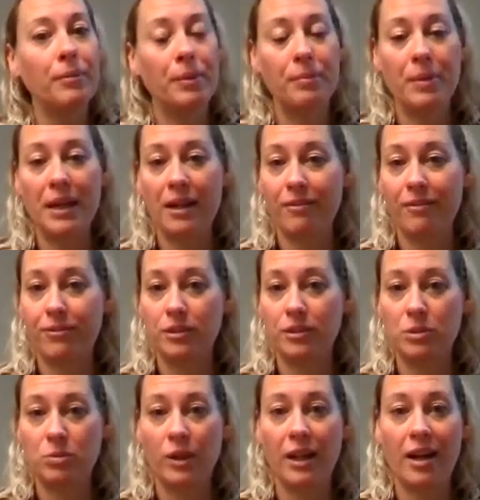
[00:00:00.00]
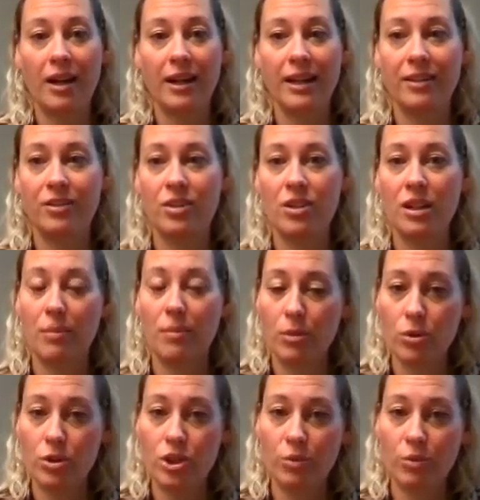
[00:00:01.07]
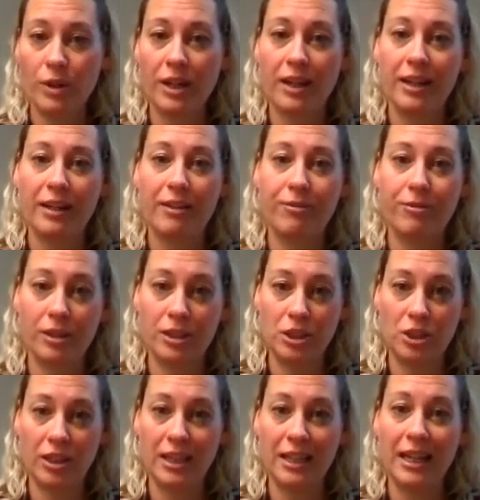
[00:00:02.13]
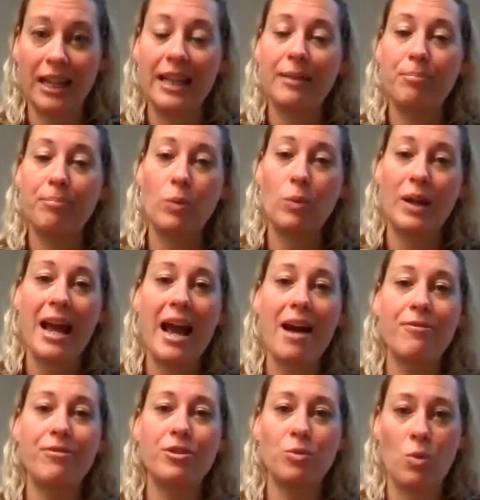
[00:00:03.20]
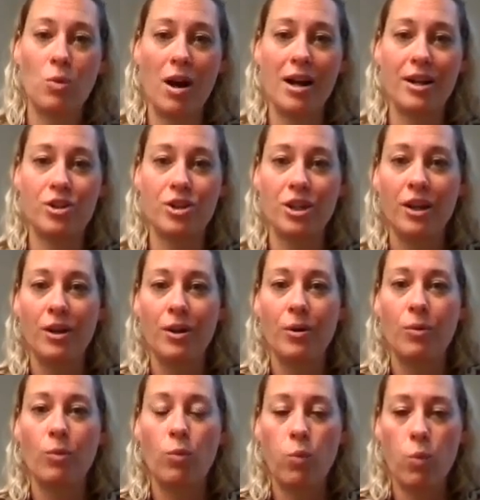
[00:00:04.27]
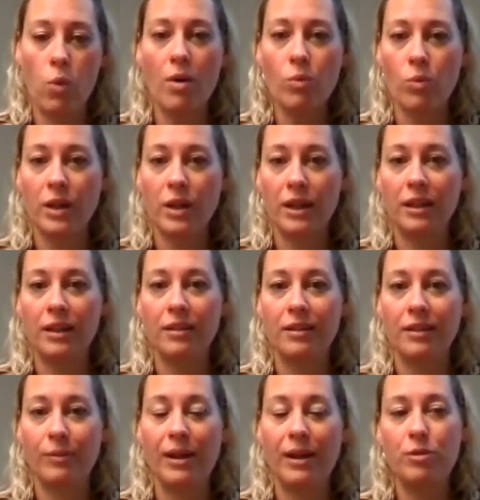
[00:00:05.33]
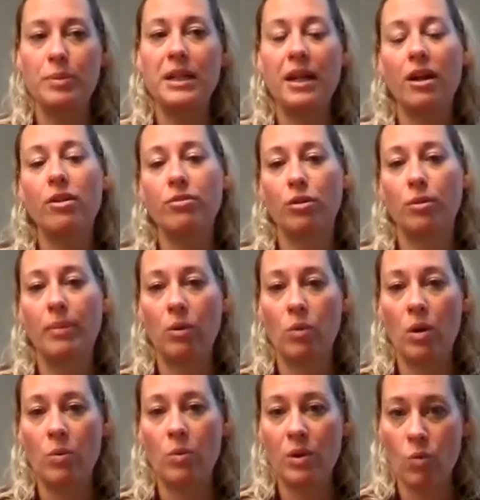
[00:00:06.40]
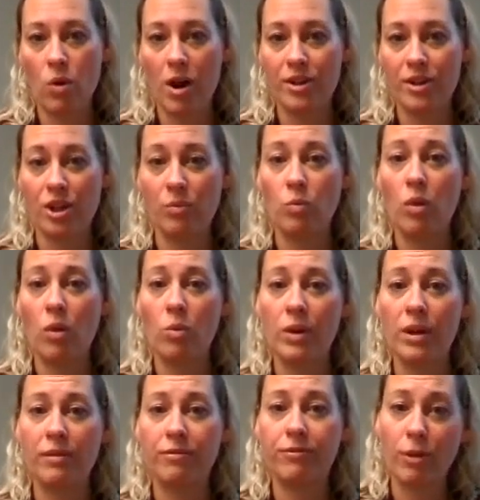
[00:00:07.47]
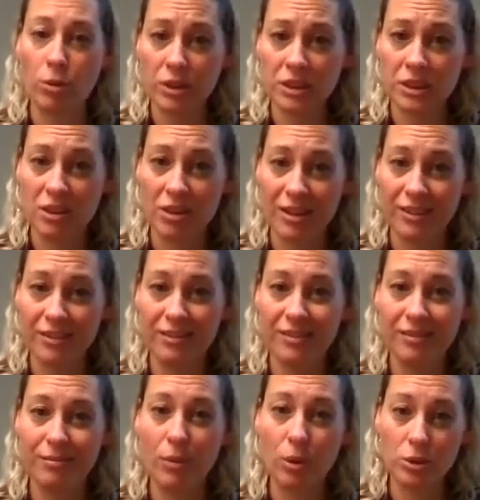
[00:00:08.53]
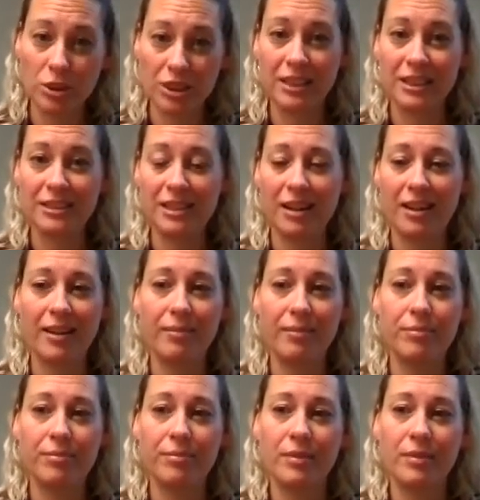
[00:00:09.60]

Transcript: But man, at first we got to get to the emotion, we got to get frustrated, but we have to watch we have to be careful about what we watch and what we focus on most of the time.